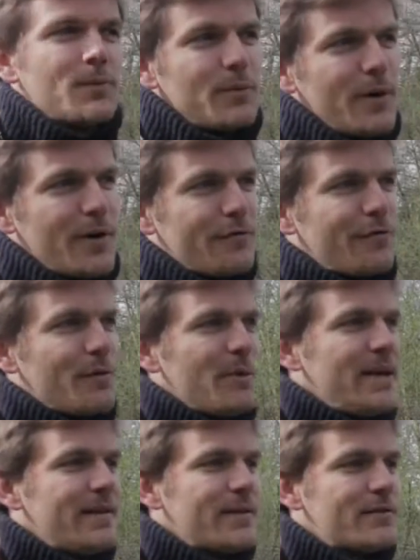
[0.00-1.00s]
Well, for
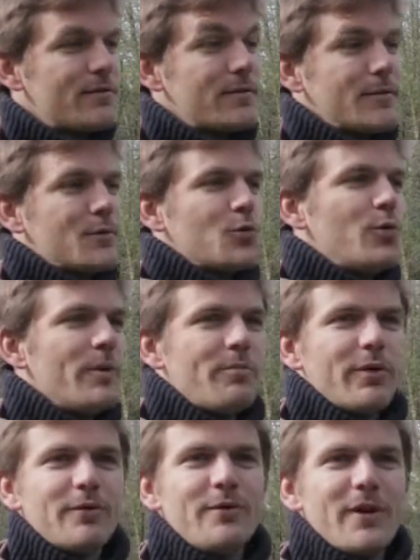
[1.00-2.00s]
me, there's two
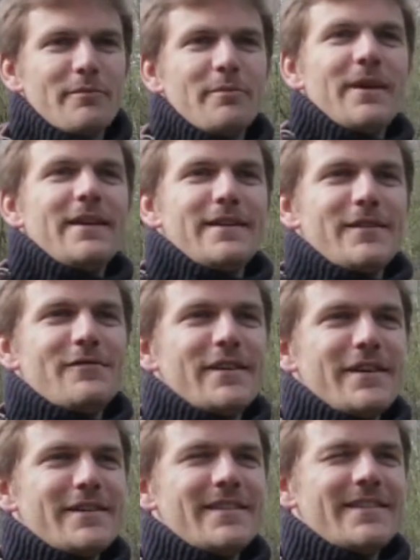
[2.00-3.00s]
important, you have many
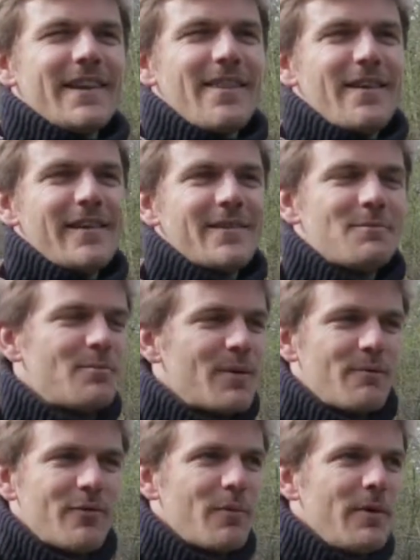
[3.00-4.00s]
definitions, I think.
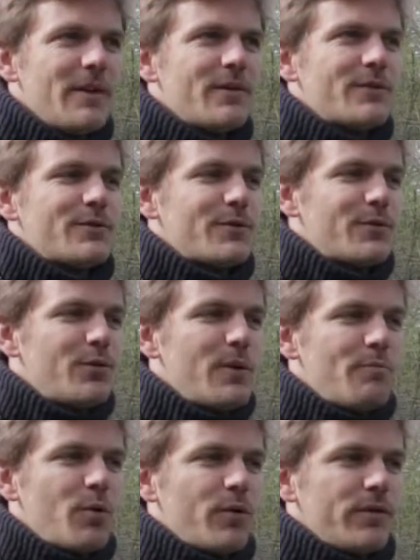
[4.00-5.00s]
For me, there are two
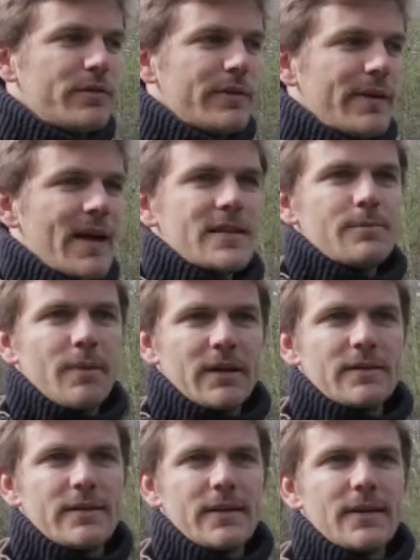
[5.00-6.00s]
important
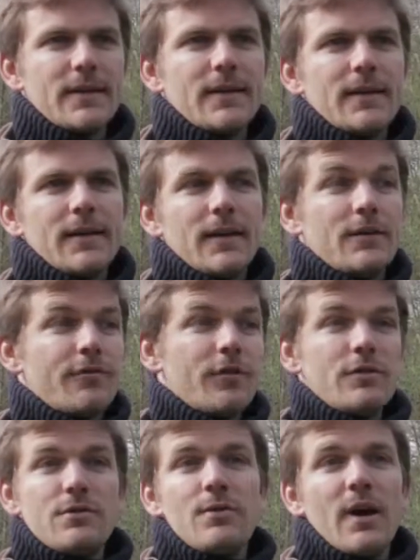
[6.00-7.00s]
aspects. It's
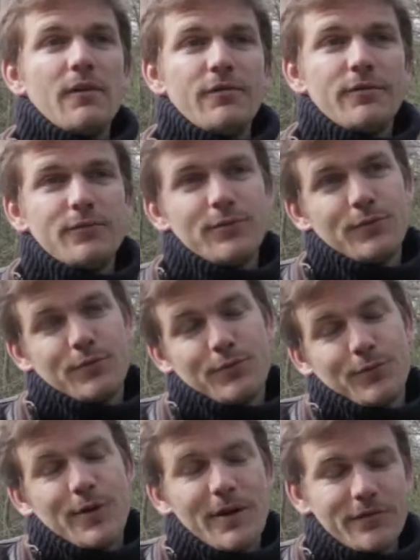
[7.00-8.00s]
first, you have
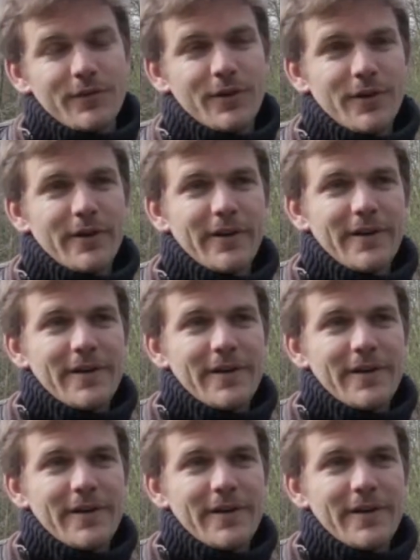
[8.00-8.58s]
to have a